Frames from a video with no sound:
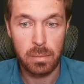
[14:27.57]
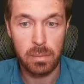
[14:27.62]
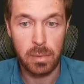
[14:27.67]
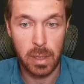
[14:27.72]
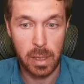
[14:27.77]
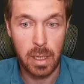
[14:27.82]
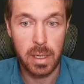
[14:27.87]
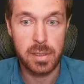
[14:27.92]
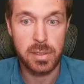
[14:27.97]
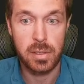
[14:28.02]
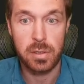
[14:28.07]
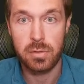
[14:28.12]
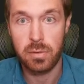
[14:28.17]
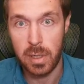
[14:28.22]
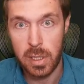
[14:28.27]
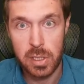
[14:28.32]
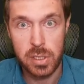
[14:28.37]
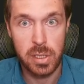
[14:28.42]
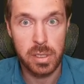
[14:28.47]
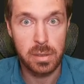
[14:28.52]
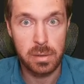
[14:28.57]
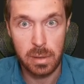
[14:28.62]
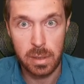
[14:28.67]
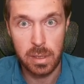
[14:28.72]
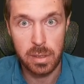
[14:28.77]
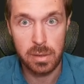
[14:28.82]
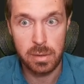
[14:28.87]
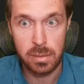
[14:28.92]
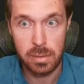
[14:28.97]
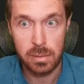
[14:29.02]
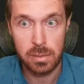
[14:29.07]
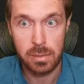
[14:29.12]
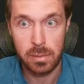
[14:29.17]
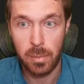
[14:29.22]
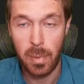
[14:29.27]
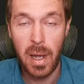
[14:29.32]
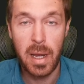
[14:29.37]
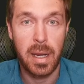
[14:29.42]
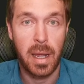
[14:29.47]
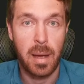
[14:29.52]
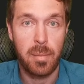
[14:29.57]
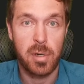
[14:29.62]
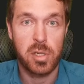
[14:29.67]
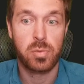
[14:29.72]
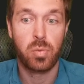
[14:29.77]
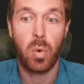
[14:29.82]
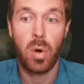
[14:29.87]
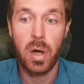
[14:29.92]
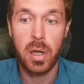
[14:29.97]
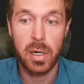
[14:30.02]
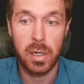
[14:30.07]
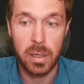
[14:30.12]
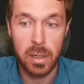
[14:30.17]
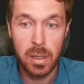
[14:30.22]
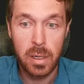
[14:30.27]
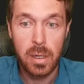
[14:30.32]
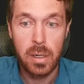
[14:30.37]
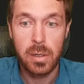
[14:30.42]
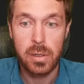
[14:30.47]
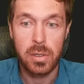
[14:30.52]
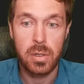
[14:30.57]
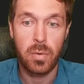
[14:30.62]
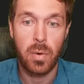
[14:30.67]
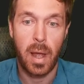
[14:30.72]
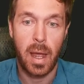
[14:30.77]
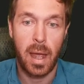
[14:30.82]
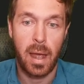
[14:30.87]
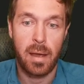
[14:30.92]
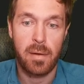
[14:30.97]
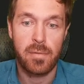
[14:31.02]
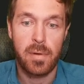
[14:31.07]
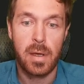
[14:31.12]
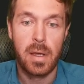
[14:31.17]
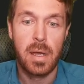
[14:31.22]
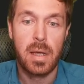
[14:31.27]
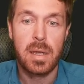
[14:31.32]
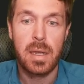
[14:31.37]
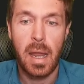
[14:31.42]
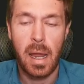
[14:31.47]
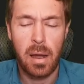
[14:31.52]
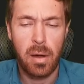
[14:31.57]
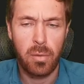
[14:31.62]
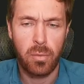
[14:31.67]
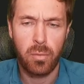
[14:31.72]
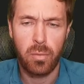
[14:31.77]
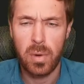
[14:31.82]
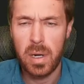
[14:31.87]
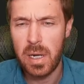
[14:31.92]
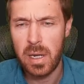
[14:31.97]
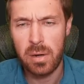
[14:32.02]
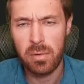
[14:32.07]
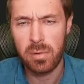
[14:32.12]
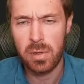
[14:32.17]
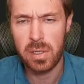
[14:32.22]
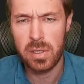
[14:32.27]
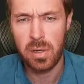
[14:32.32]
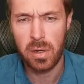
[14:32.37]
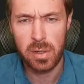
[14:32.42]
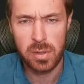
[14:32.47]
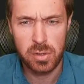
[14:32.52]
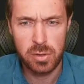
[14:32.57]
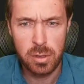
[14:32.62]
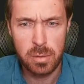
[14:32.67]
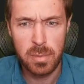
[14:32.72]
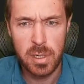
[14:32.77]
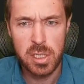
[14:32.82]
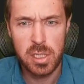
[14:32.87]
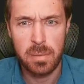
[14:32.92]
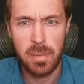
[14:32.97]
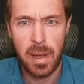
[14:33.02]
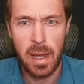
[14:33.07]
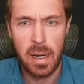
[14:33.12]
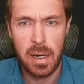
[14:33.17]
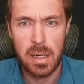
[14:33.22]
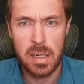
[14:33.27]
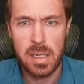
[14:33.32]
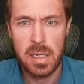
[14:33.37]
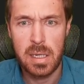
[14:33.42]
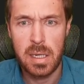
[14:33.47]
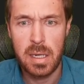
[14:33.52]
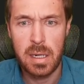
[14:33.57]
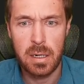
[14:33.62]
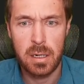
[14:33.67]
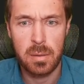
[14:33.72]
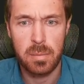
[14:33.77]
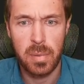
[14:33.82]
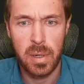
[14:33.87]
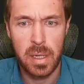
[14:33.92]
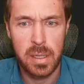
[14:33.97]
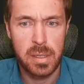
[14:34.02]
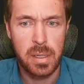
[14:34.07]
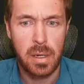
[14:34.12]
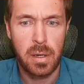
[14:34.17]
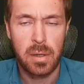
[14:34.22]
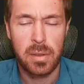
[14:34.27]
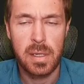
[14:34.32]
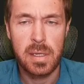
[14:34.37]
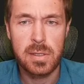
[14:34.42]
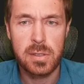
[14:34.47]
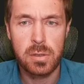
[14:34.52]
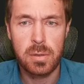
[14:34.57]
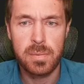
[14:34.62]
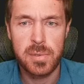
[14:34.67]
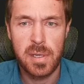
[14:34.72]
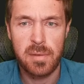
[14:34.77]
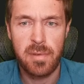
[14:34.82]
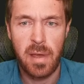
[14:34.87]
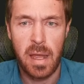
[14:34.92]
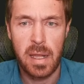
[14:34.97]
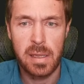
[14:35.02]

the concentration in your body, how much water you have. Now, we didn't really talk too much about it here, but these loops of